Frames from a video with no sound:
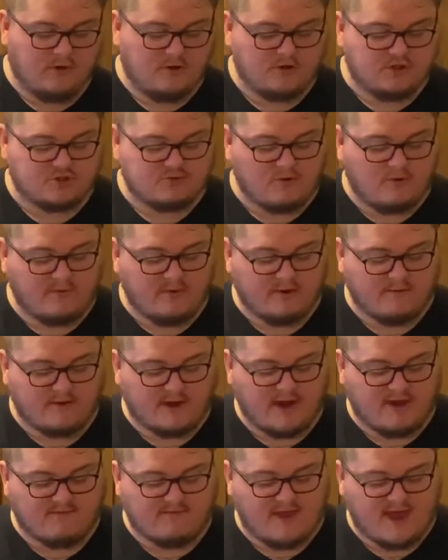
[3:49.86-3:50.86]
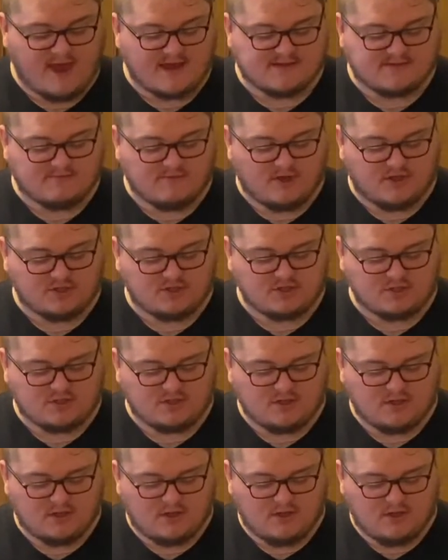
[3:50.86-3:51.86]
just won't be able to have as much.
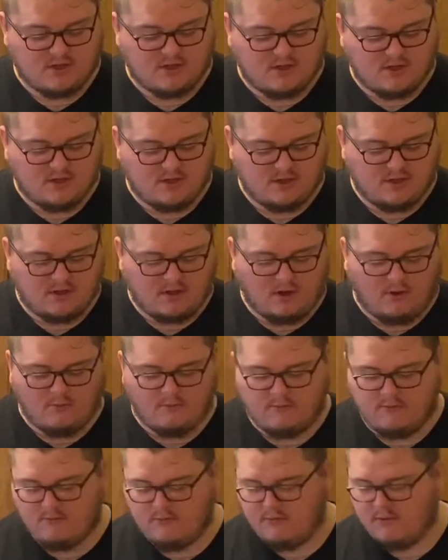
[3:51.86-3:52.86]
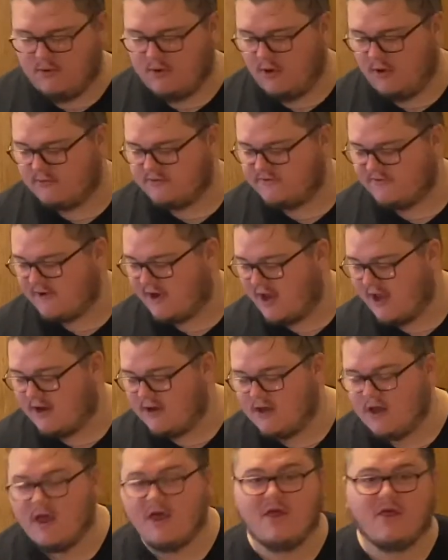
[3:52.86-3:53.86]
Oh, almost forgot
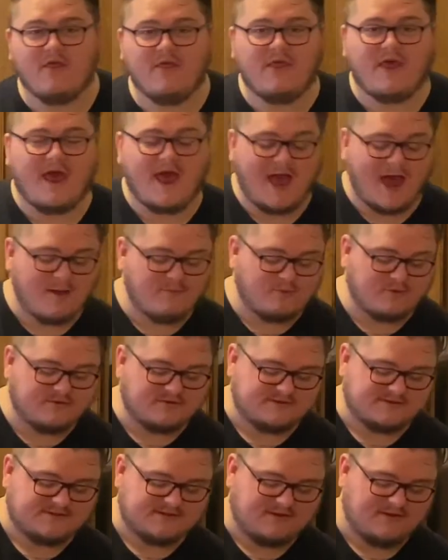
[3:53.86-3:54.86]
the apples.